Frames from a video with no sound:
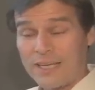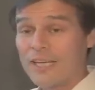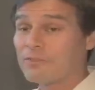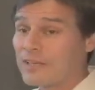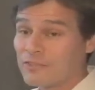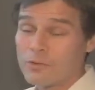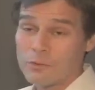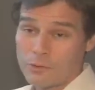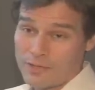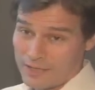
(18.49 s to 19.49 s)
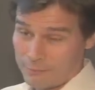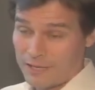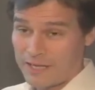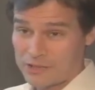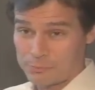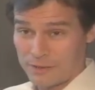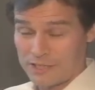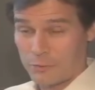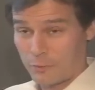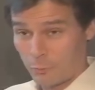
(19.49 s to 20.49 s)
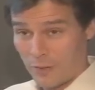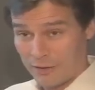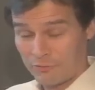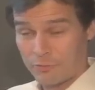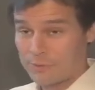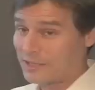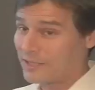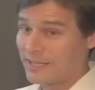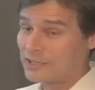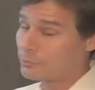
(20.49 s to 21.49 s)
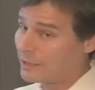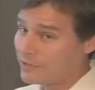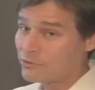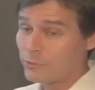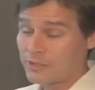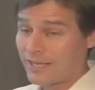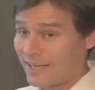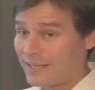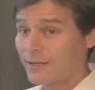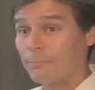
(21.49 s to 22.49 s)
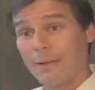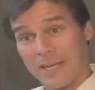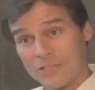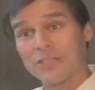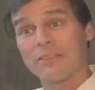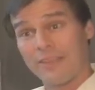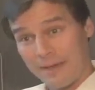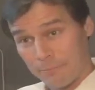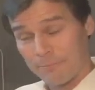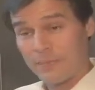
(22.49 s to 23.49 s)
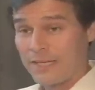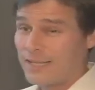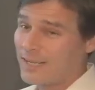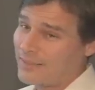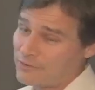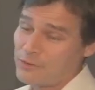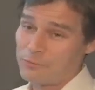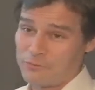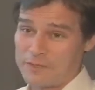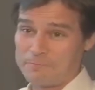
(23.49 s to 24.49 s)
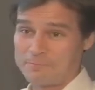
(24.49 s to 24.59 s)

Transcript: If kids don't learn how to manage money well from a young age, money's going to end up managing them. And that's no fun.